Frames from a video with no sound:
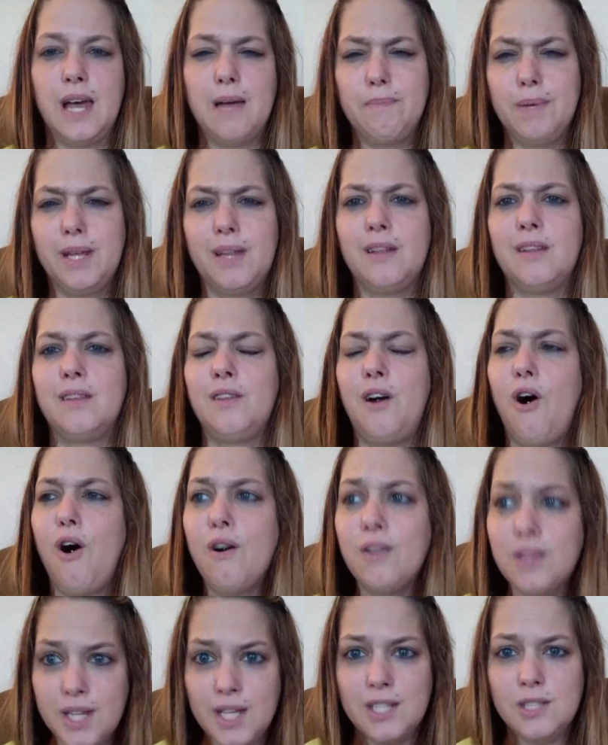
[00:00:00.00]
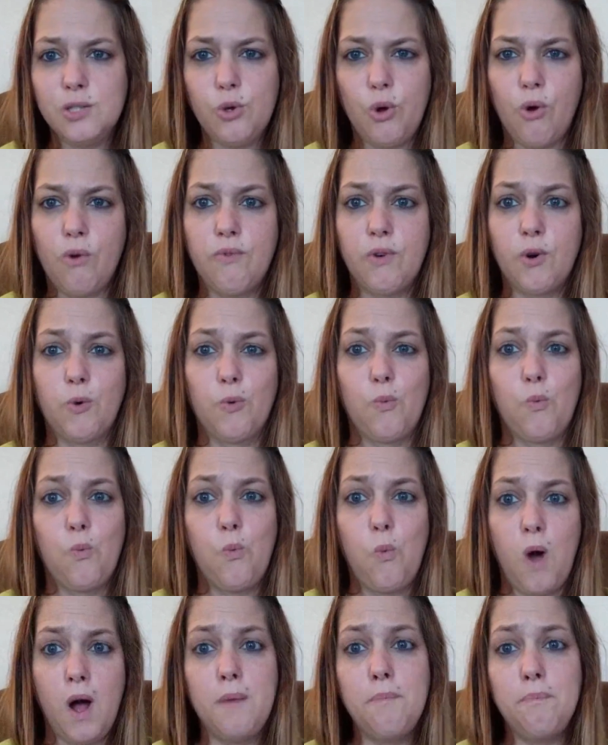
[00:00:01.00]
I mean, all this over
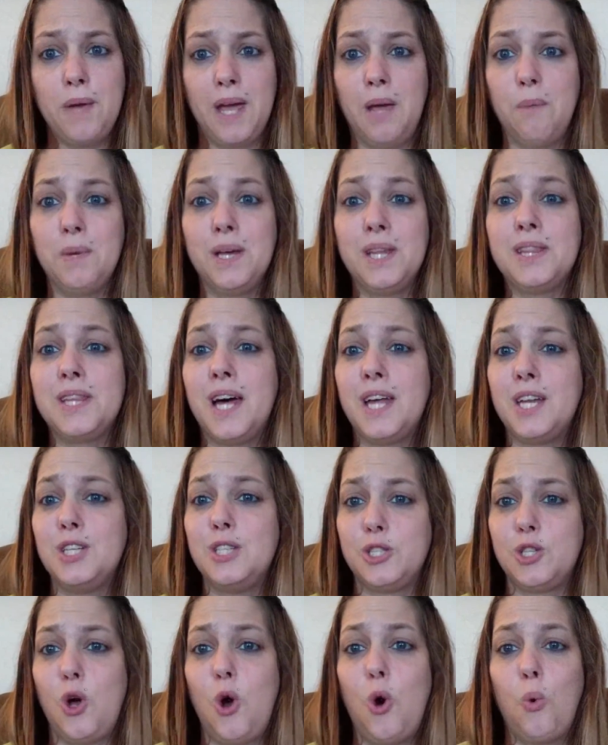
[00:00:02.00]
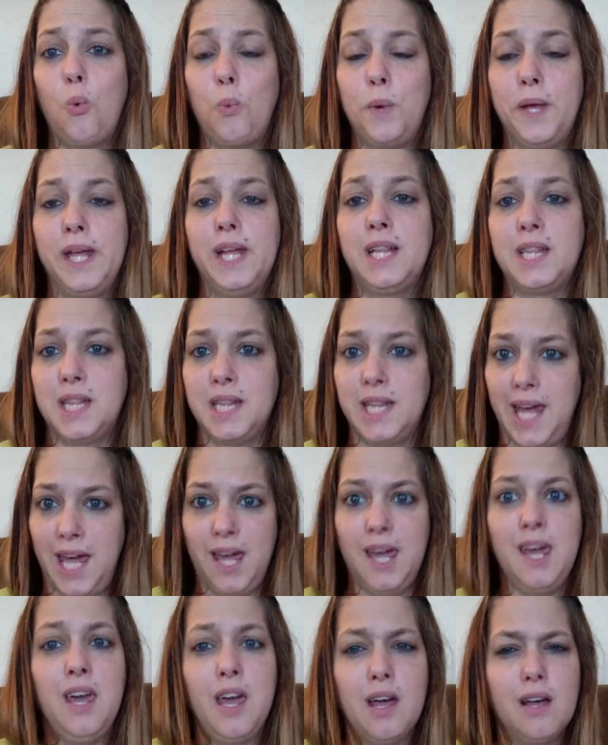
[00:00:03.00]
one payment that is a week
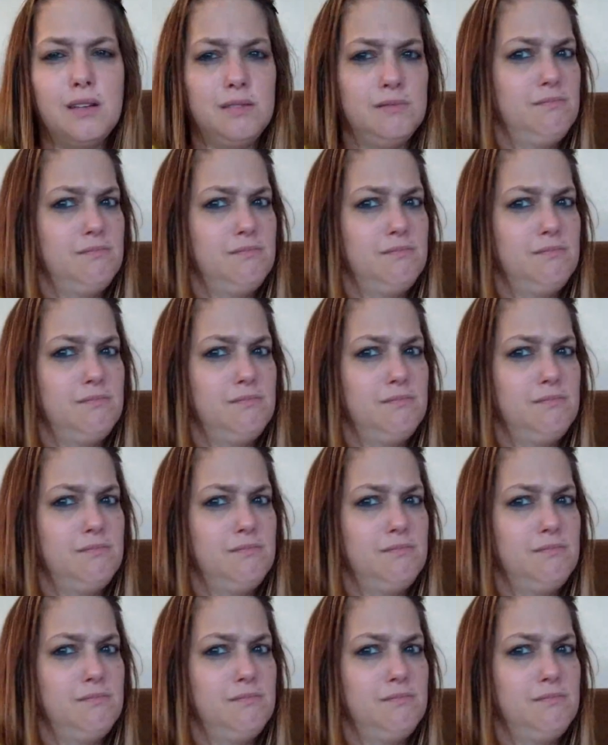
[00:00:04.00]
late.